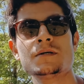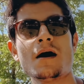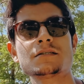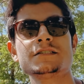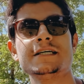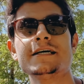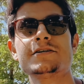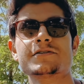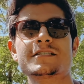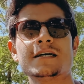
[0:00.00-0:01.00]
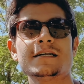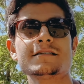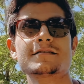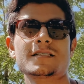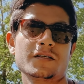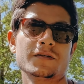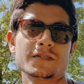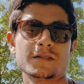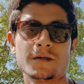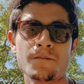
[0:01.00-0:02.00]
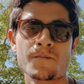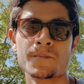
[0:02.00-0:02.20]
not to take your studies seriously.